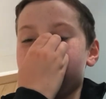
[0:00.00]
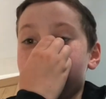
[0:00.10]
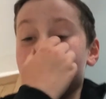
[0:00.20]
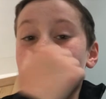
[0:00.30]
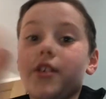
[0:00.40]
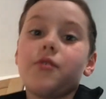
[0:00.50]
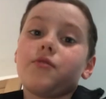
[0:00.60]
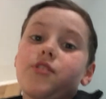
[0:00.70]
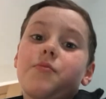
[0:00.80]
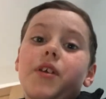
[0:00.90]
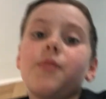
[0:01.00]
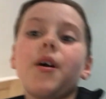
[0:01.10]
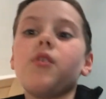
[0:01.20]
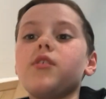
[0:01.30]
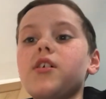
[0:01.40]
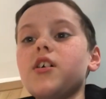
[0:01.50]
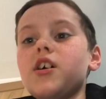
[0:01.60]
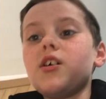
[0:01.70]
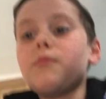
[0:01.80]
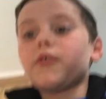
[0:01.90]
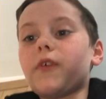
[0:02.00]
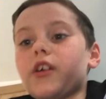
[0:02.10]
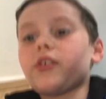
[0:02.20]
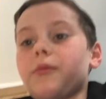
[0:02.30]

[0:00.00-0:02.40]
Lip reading: Don't really know what to speak about. A bit random,